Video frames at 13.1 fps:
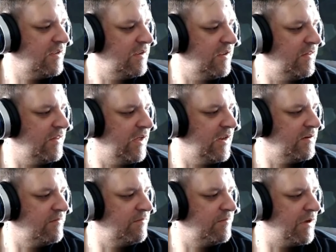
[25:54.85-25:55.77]
and
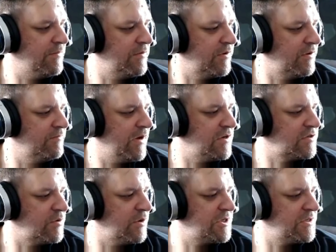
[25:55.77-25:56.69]
then people can
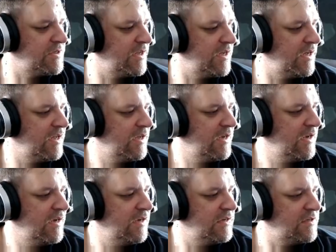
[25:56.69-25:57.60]
post questions there.
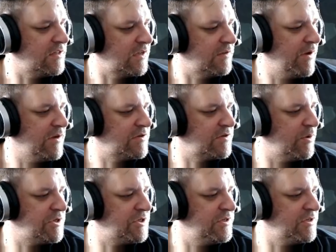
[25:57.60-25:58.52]
So they can post
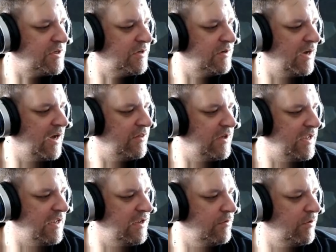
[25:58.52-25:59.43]
questions on either
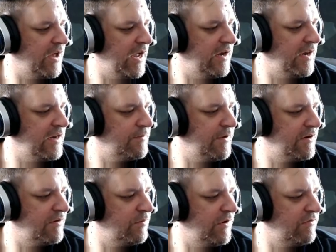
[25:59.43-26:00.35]
EU or the NA,
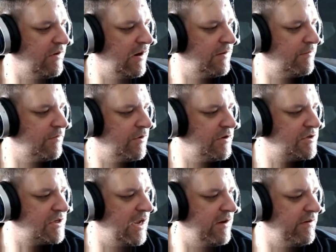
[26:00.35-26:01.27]
depending on
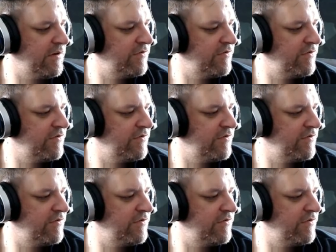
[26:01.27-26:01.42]
which area you're